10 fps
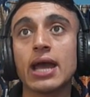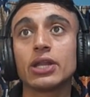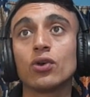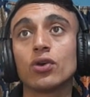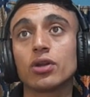
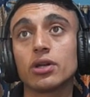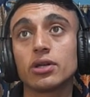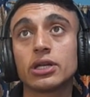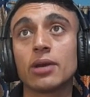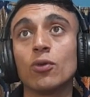and your
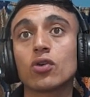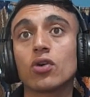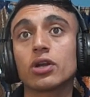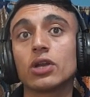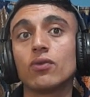demo
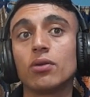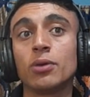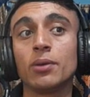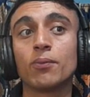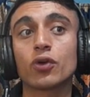content will
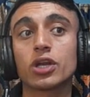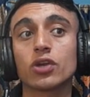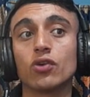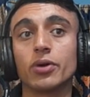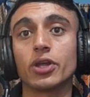be
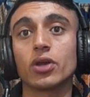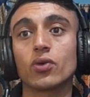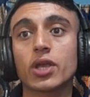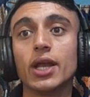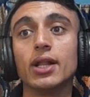imported over here.
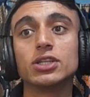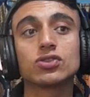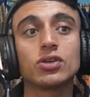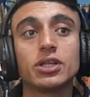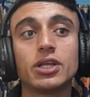Okay,
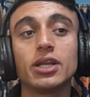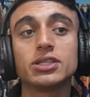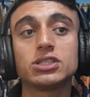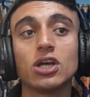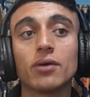so here
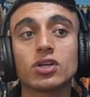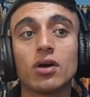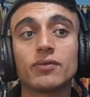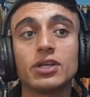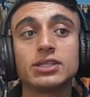is the
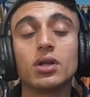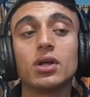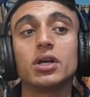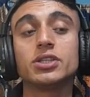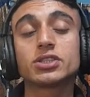option of the
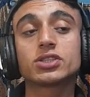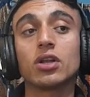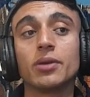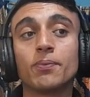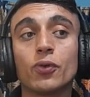
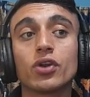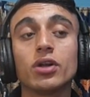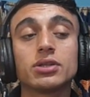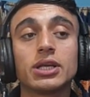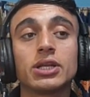install
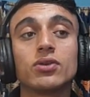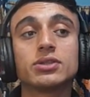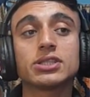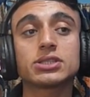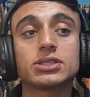importer, then
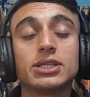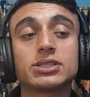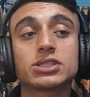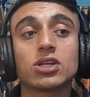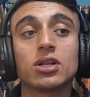you just
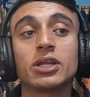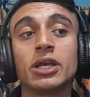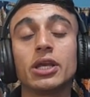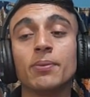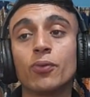install
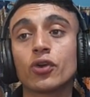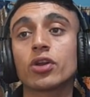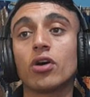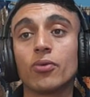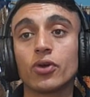the
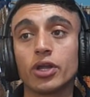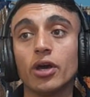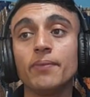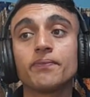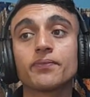importer over
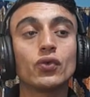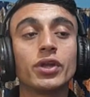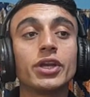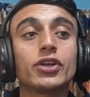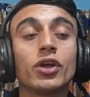here. So
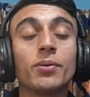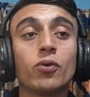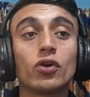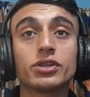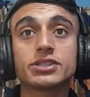we need to
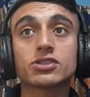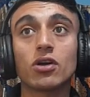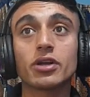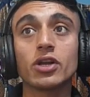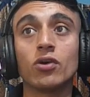import this
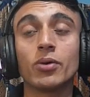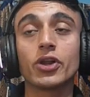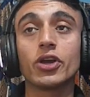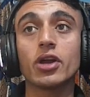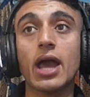content
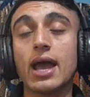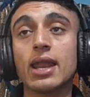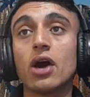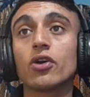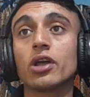over here
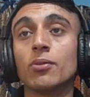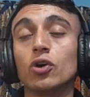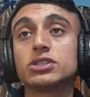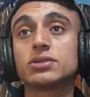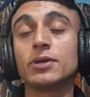and our
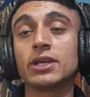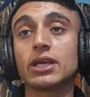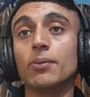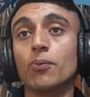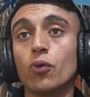demo is
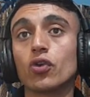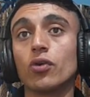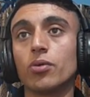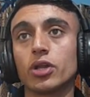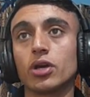being imported
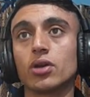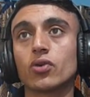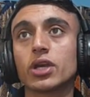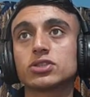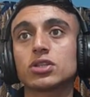over here.
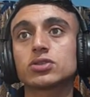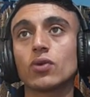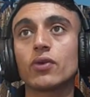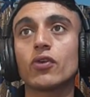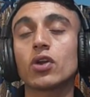Okay, just
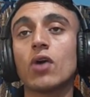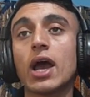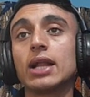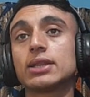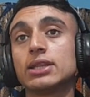wait for a
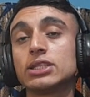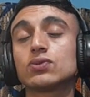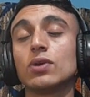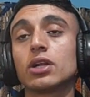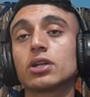while,
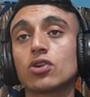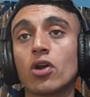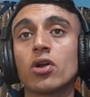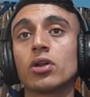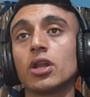this will
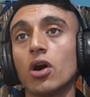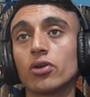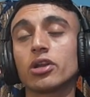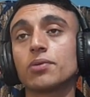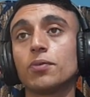turn on the
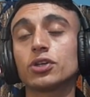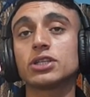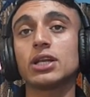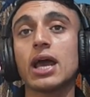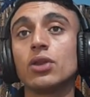
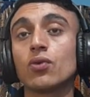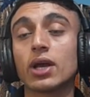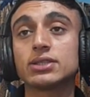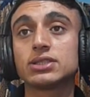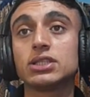100% and you
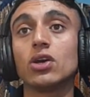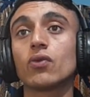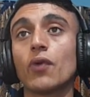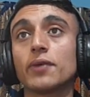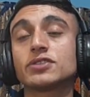can see
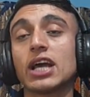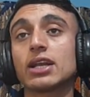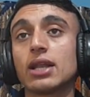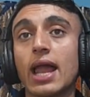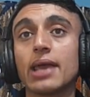your
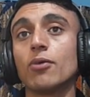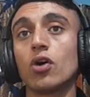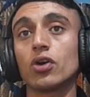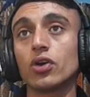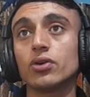website live
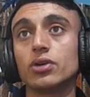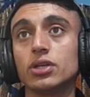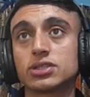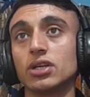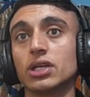on your
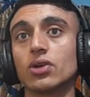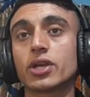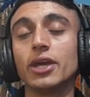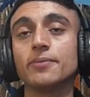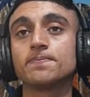screen.
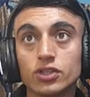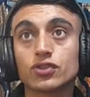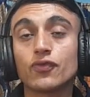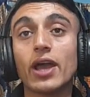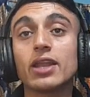Okay,
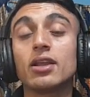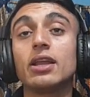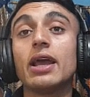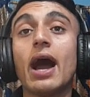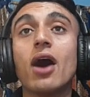so
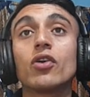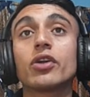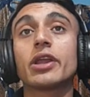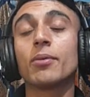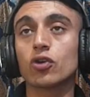finally
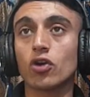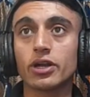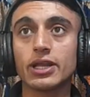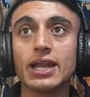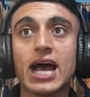our demo
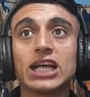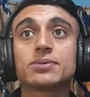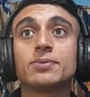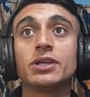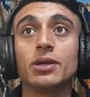content
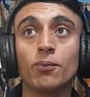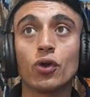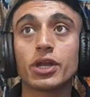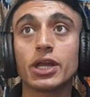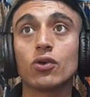has been
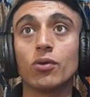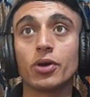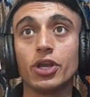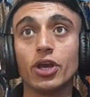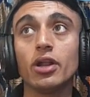imported
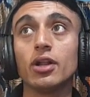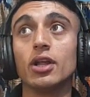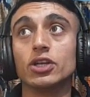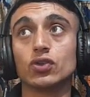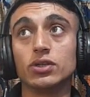over here.
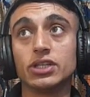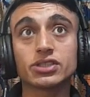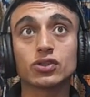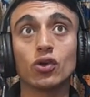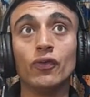So we'll
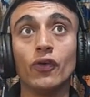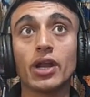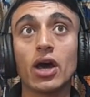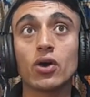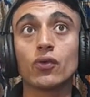just go
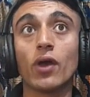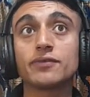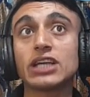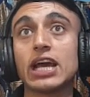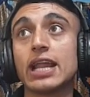for our
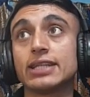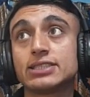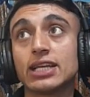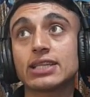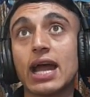website
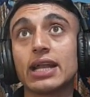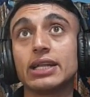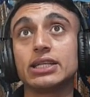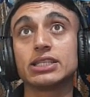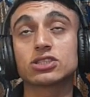and check that
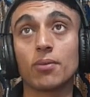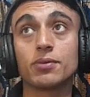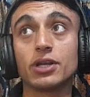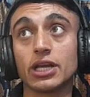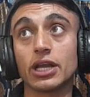it is
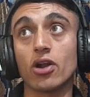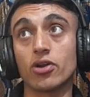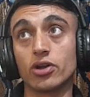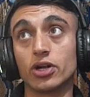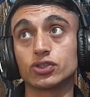completed
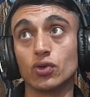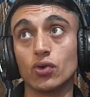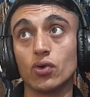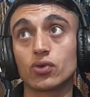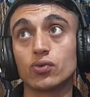or not.
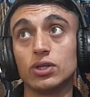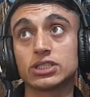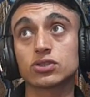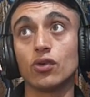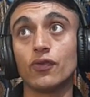So we'll
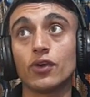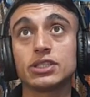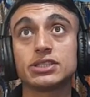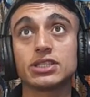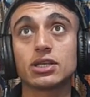just go
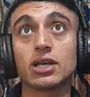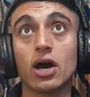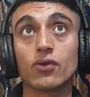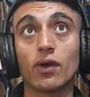for the checking our